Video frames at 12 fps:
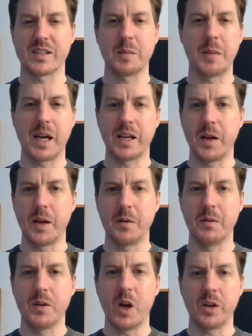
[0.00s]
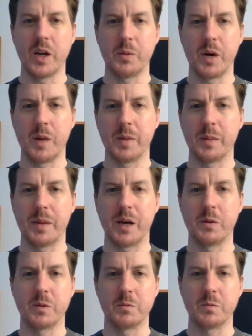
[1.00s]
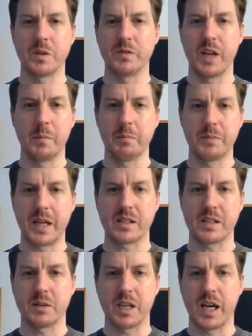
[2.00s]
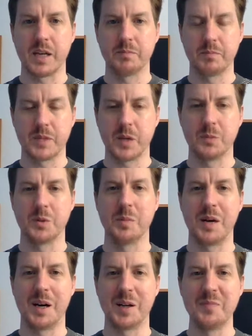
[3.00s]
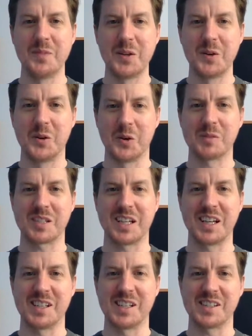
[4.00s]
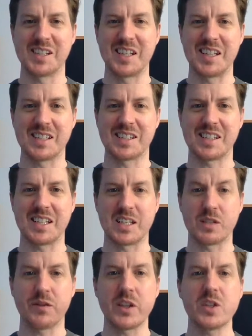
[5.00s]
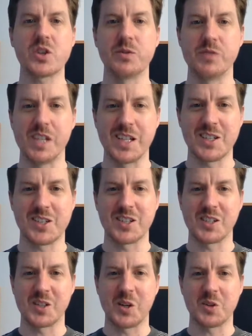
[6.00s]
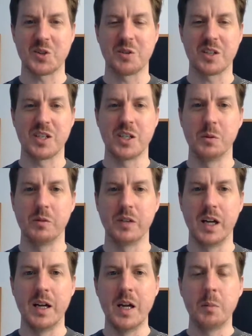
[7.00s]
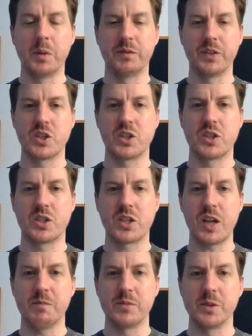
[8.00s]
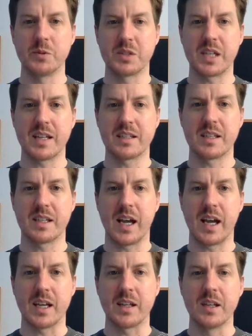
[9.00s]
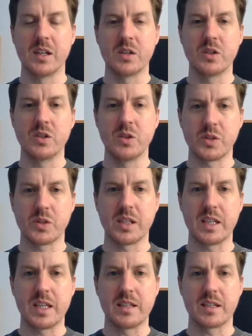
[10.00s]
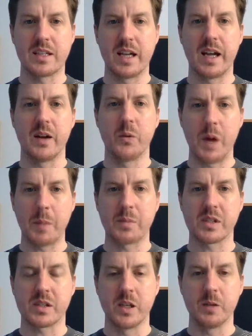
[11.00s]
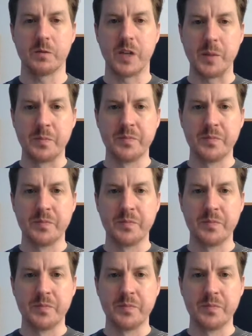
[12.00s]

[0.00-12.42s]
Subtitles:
You may not know what I'm on about with that. That's okay. Don't worry about it. All I'm saying is it's feature rich. There's lots you can do with it. But for general day-to-day using the internet, web surfing,